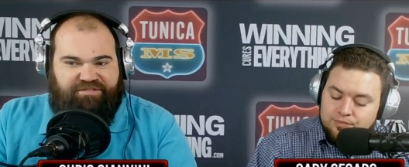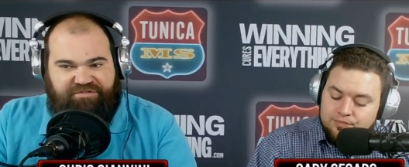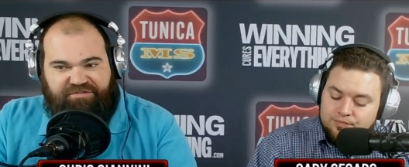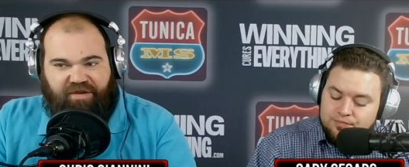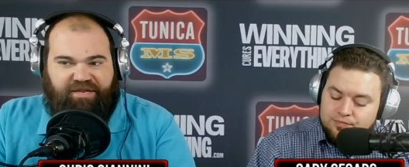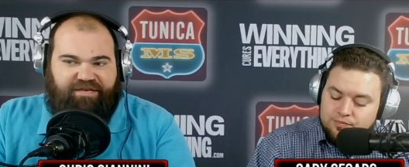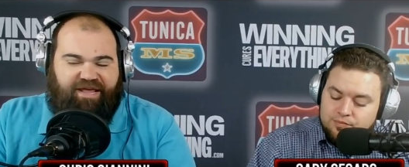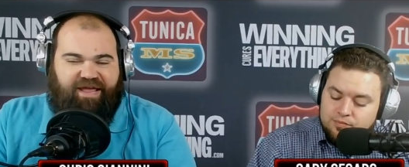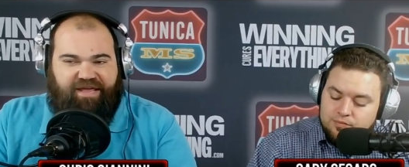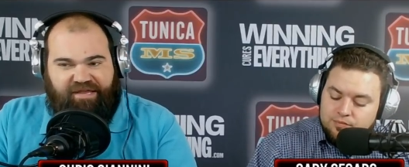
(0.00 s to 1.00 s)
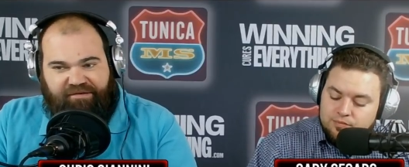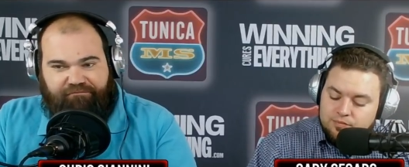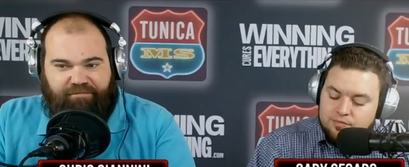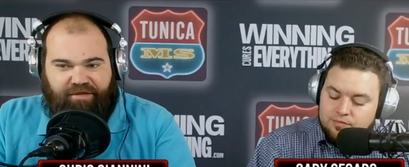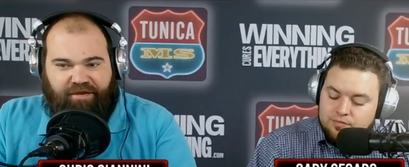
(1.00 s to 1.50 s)
Speaker 1: sunny day
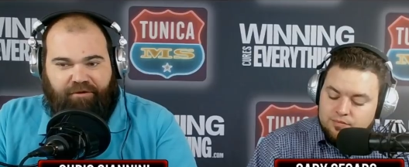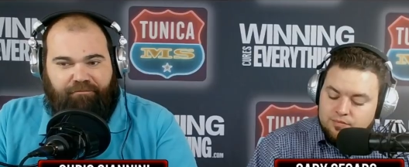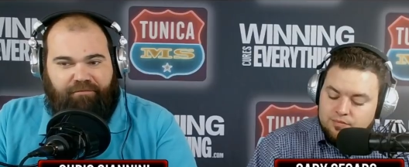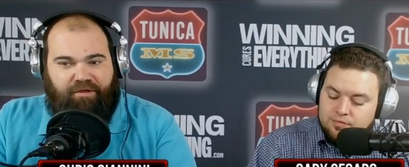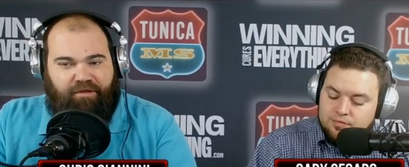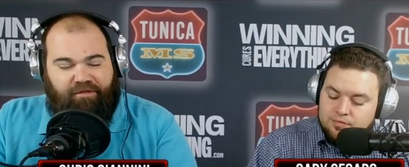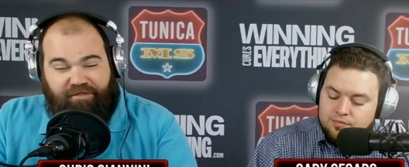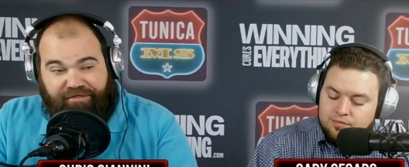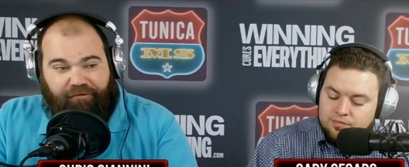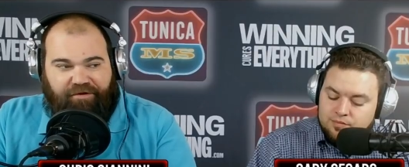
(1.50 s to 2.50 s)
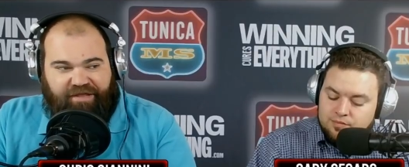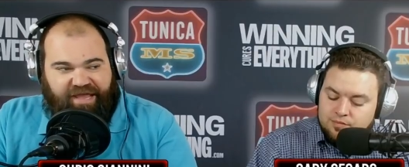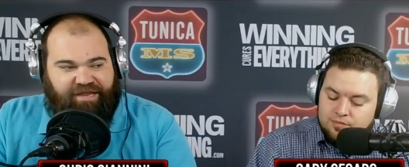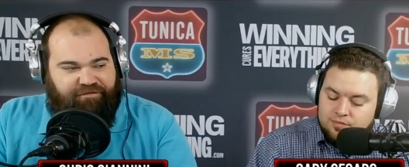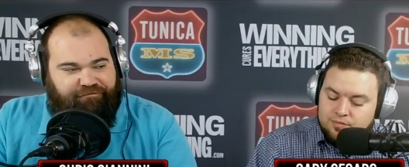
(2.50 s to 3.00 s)
and you know thirty
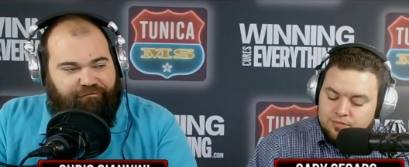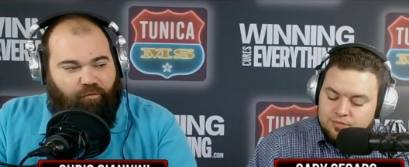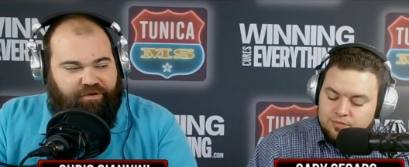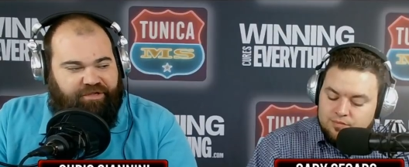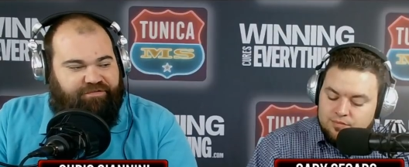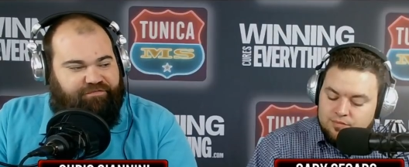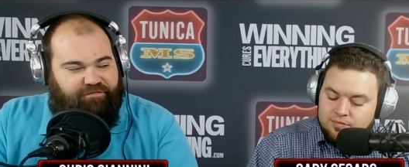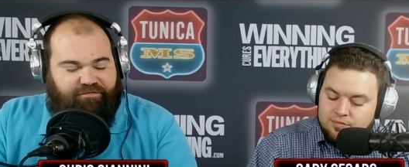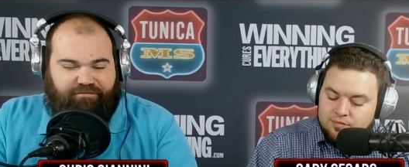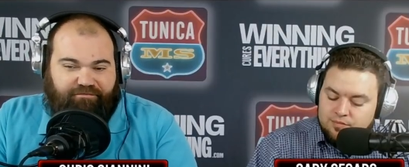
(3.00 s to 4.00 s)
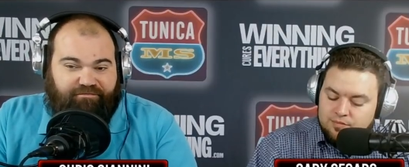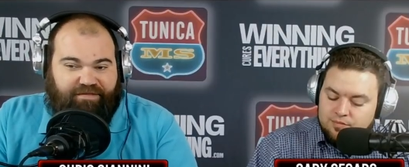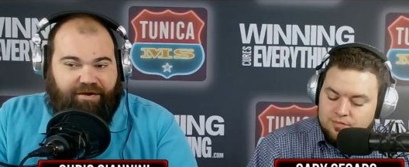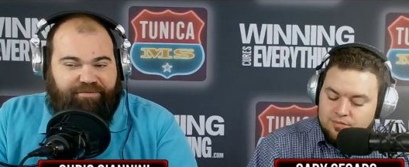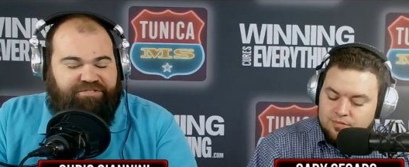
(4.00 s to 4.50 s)
eight to forties,
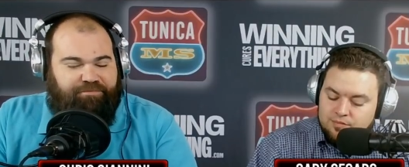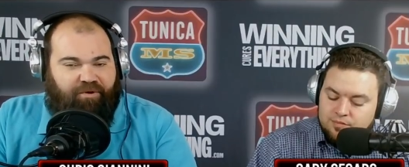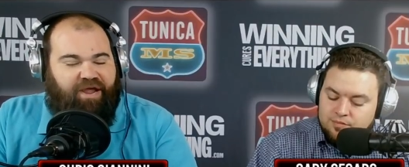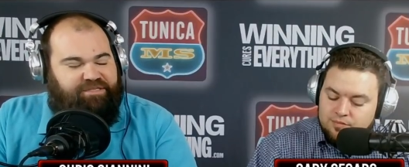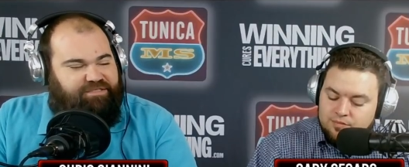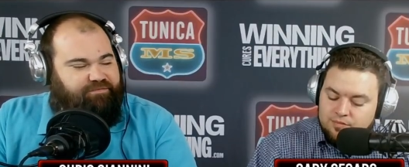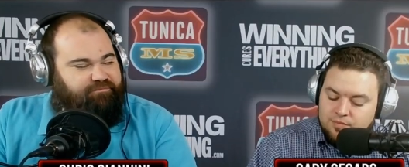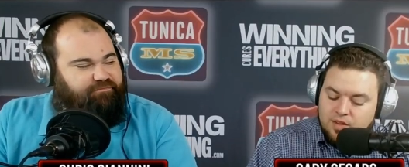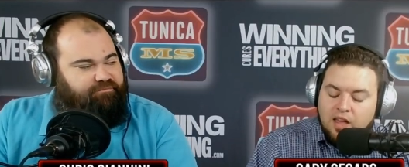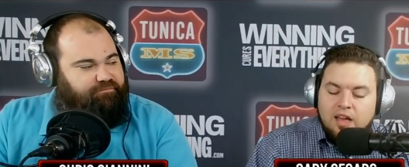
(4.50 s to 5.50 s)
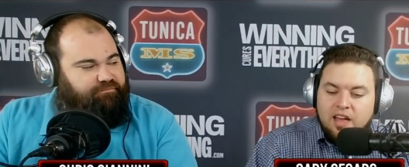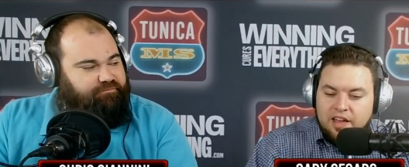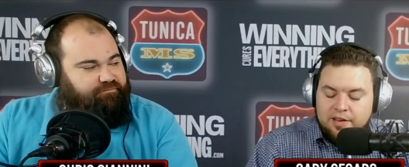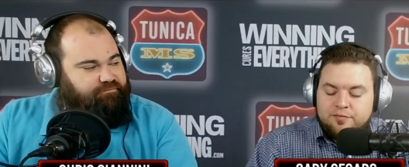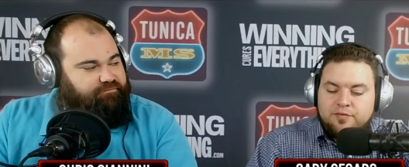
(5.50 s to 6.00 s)
that'll be surprising.
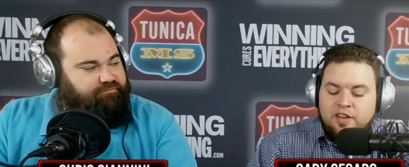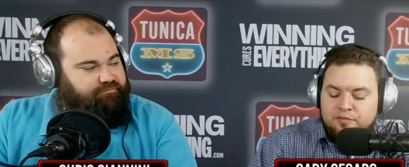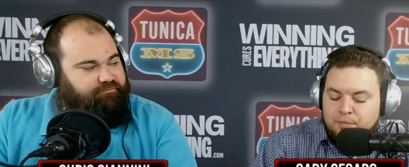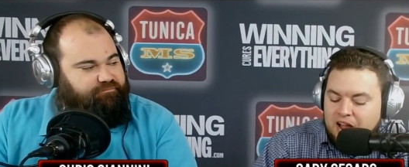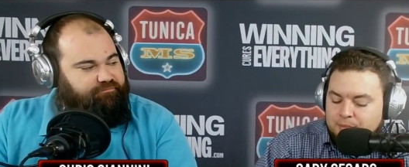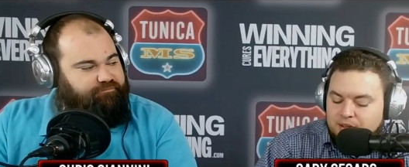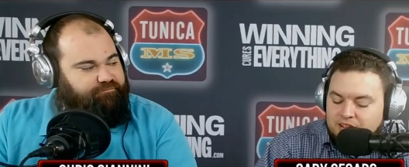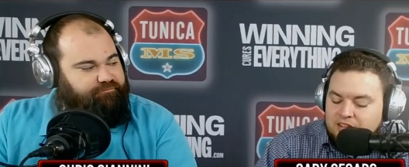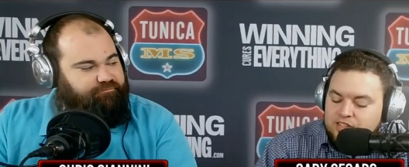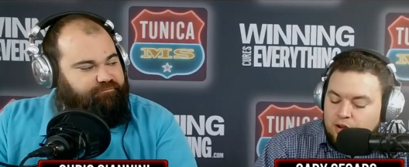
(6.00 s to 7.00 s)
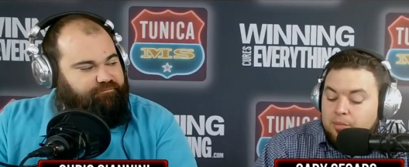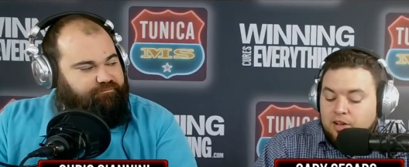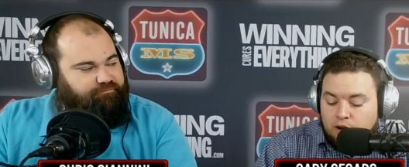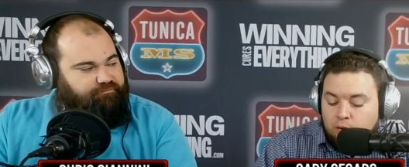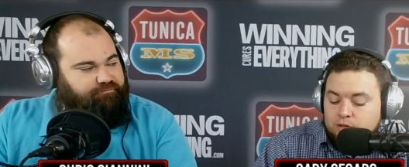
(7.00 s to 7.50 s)
If
Speaker 2: if Miami, uh, so I'm going
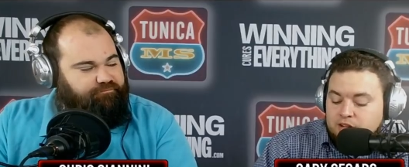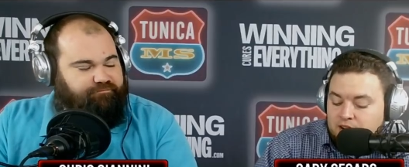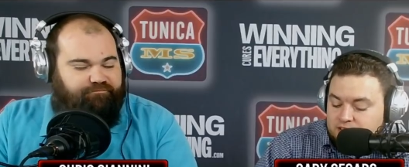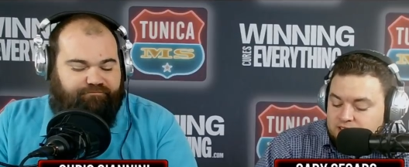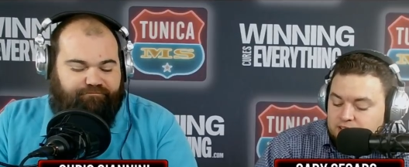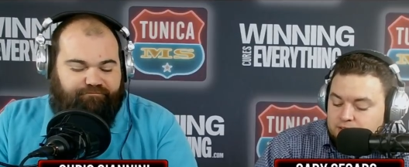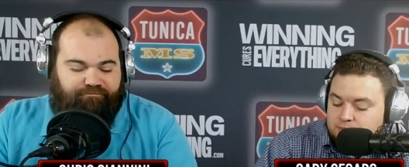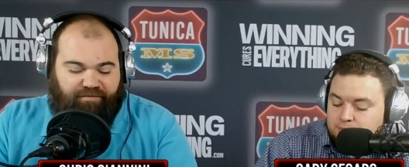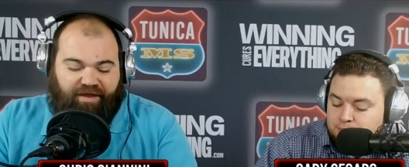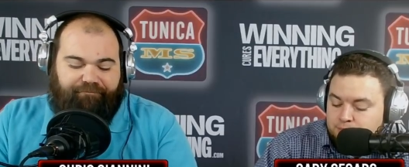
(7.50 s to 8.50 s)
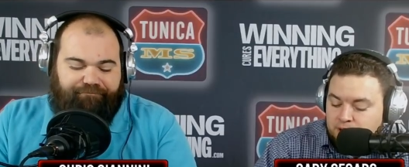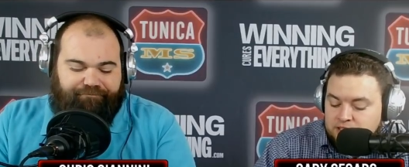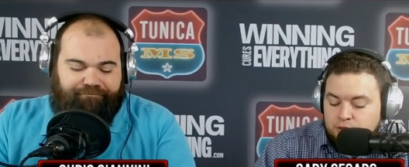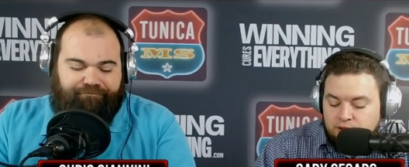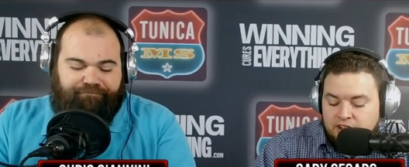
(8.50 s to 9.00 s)
to go Wisconsin here. Yeah, plus
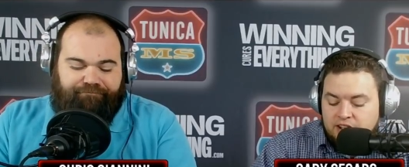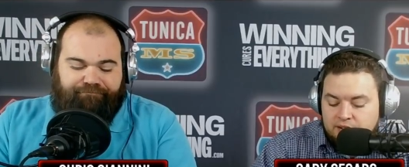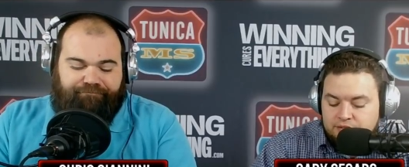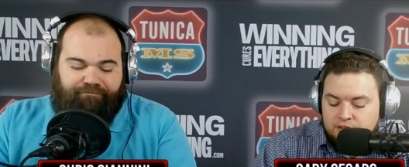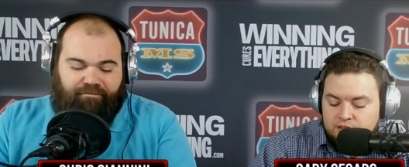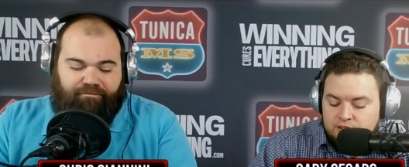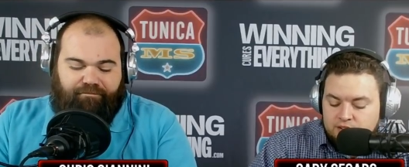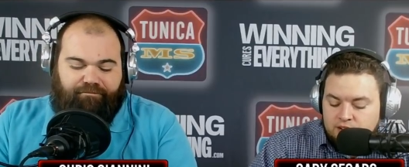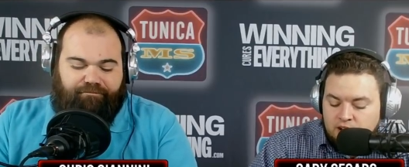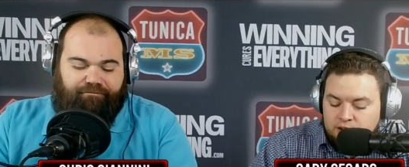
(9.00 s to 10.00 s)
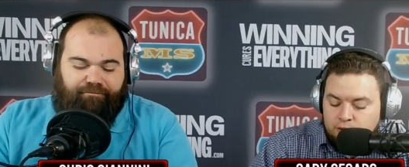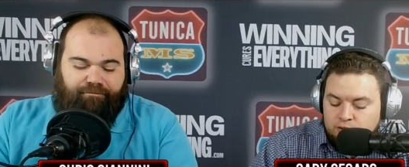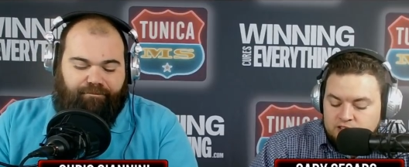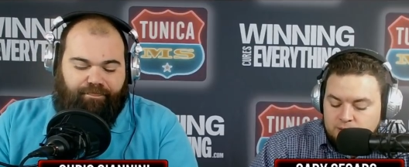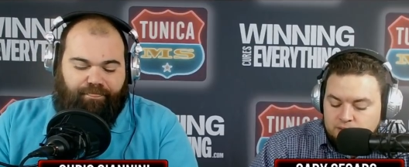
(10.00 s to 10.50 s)
three and a half. Uh, you doing
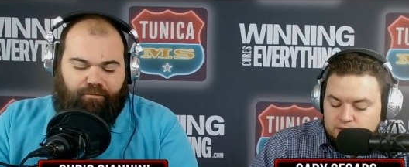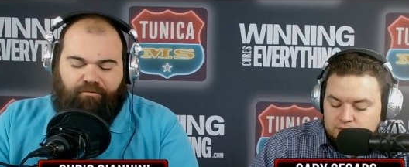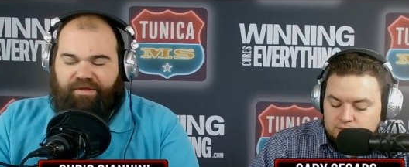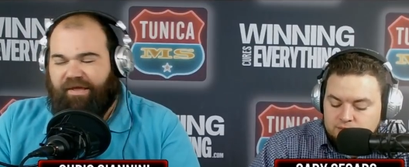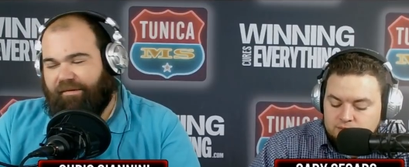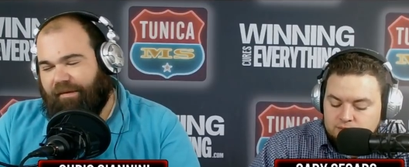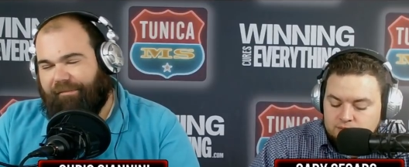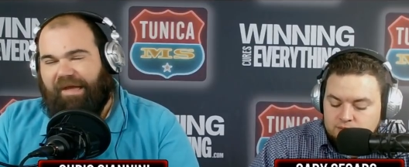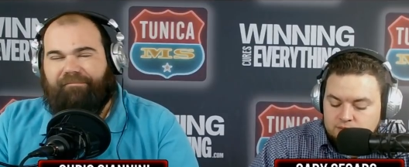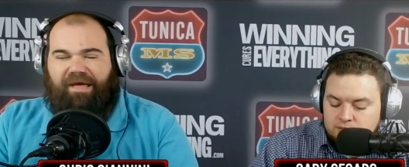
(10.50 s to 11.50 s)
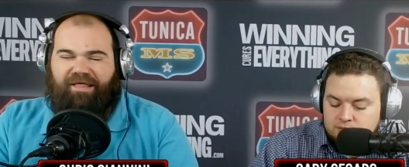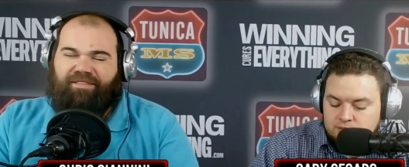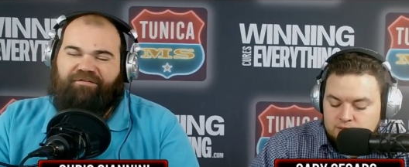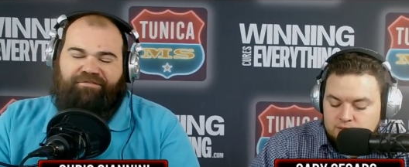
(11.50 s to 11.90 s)
the same thing? Well, yeah.
Speaker 1: I mean, I'm, i love